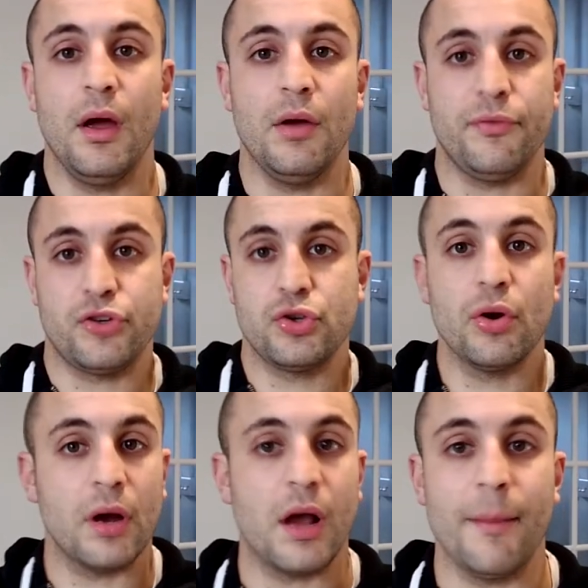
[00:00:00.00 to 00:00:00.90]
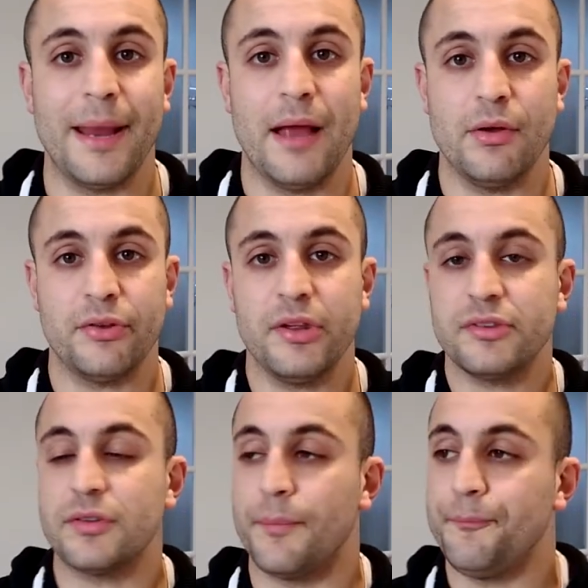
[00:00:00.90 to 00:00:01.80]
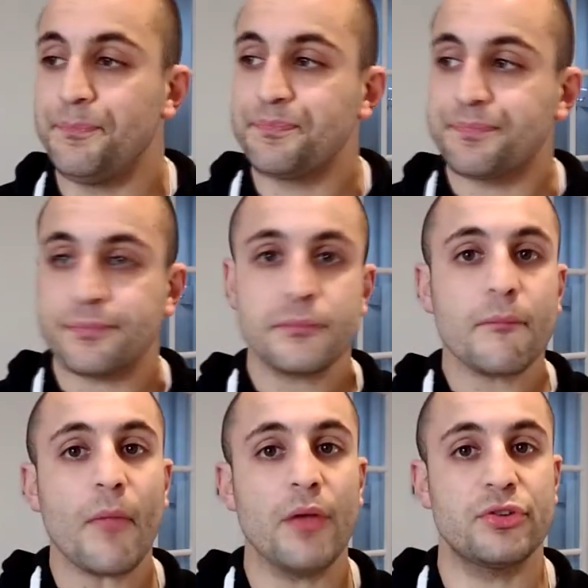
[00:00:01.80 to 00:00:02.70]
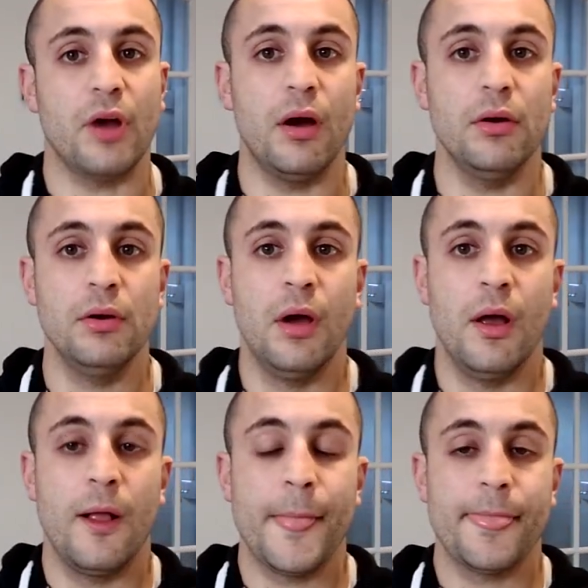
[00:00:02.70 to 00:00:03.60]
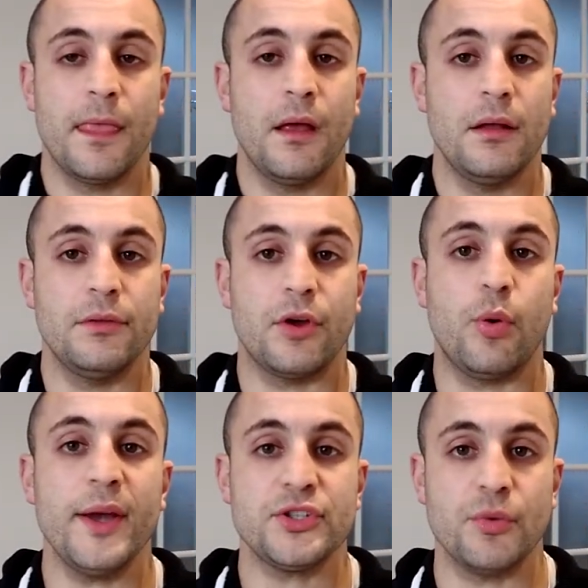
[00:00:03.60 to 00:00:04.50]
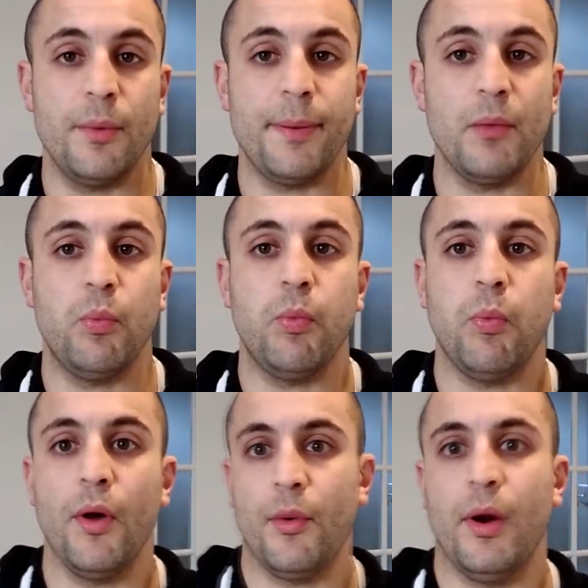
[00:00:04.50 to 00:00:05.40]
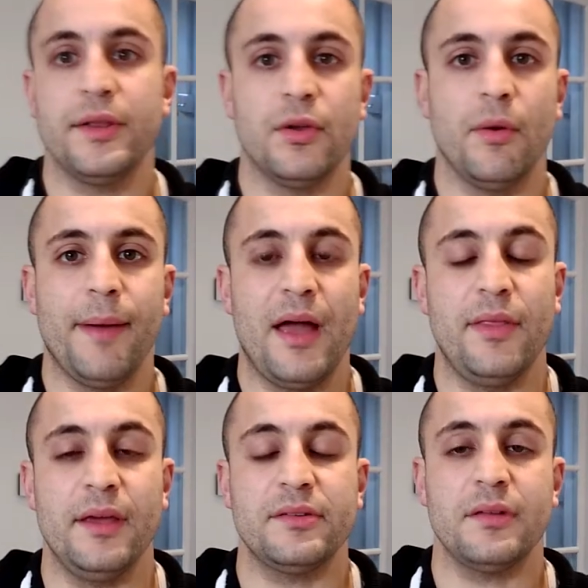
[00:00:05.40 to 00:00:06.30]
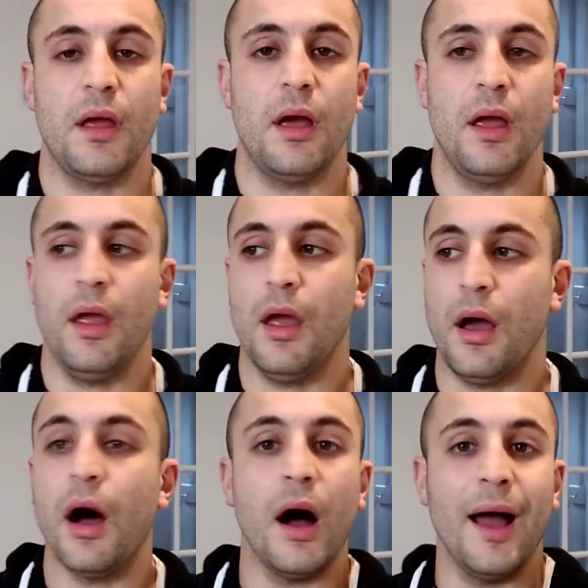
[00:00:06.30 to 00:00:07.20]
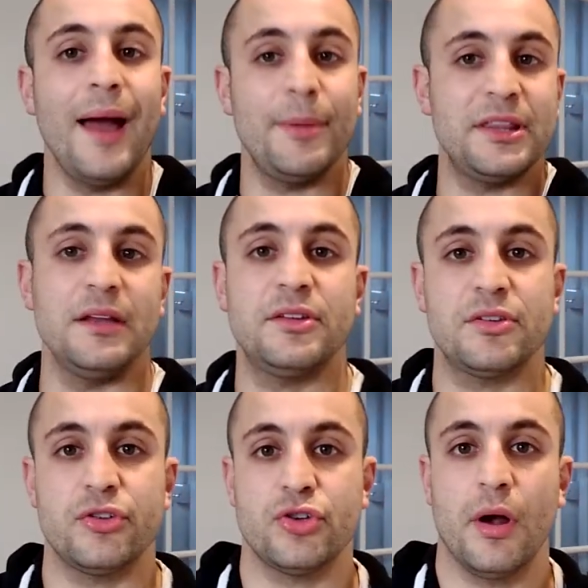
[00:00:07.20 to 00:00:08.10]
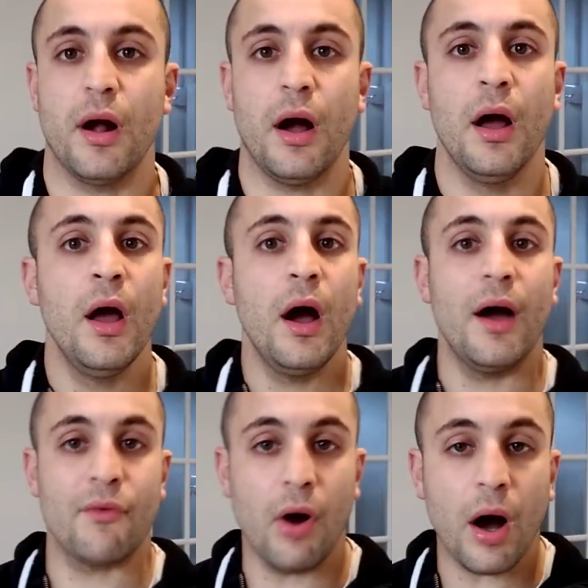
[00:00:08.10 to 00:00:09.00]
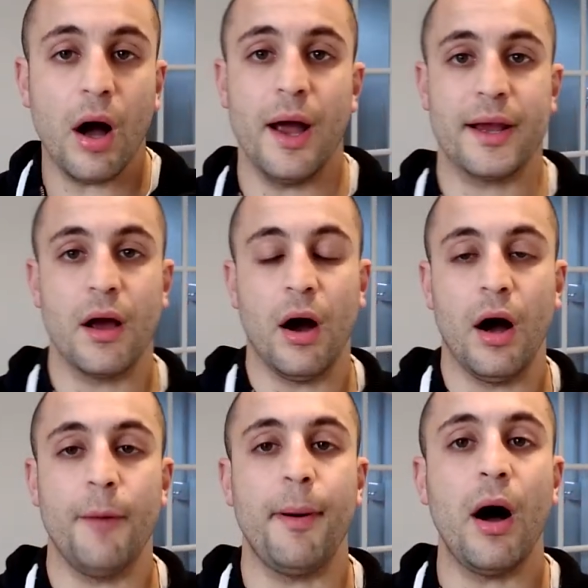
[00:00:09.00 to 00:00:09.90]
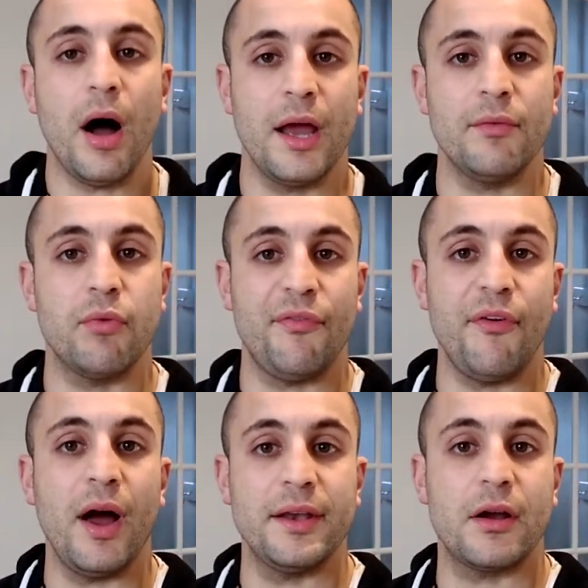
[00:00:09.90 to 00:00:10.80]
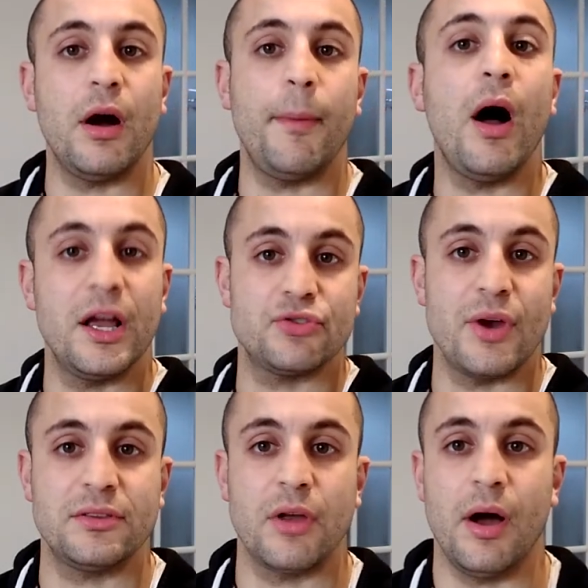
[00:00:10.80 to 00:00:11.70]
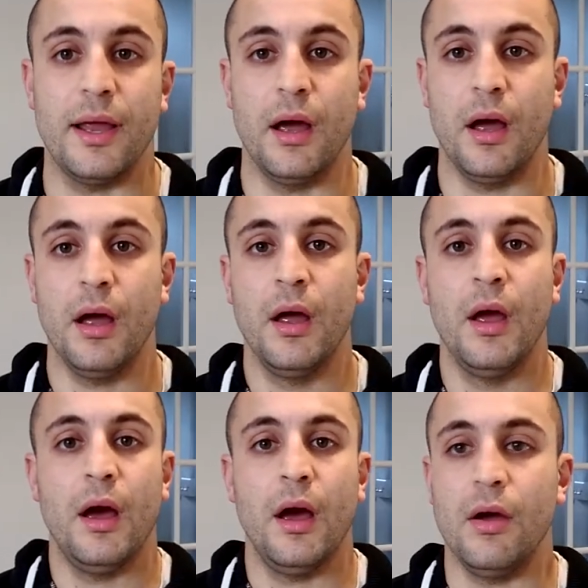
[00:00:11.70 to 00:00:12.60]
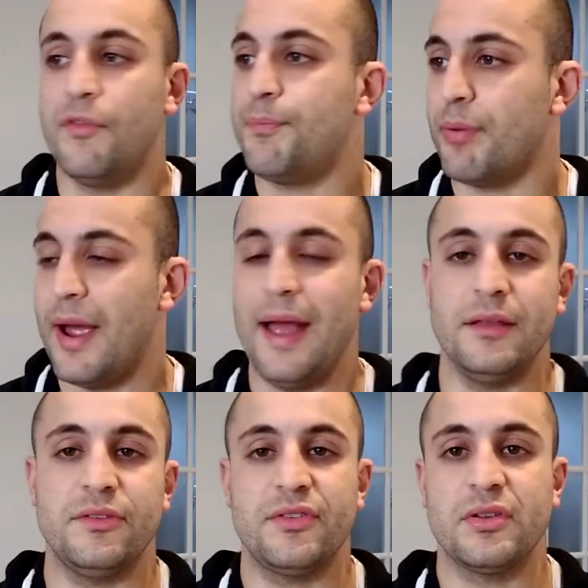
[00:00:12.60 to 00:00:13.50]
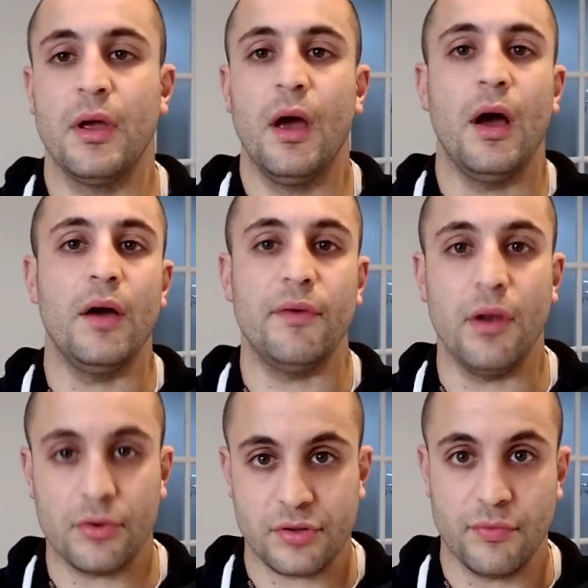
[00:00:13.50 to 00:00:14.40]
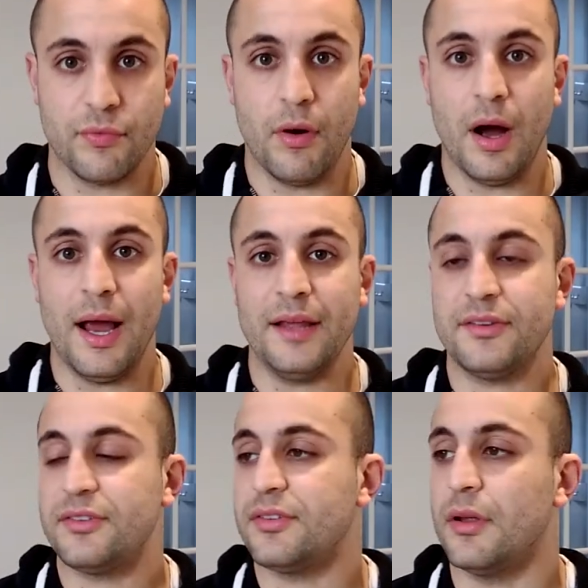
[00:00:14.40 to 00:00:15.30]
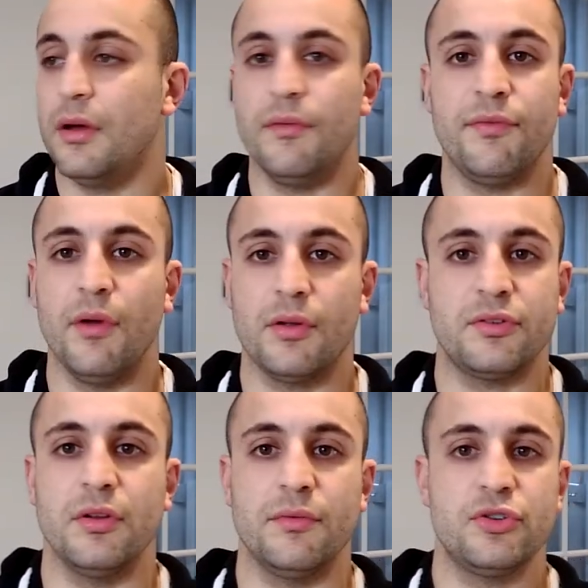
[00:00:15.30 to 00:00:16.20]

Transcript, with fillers: of sugar coming out your system. So the question would be, what do I do about this? I, I am addicted to sugar. I've got a high carb, high refined carbohydrate diet of breads, of lots of rice, of lots of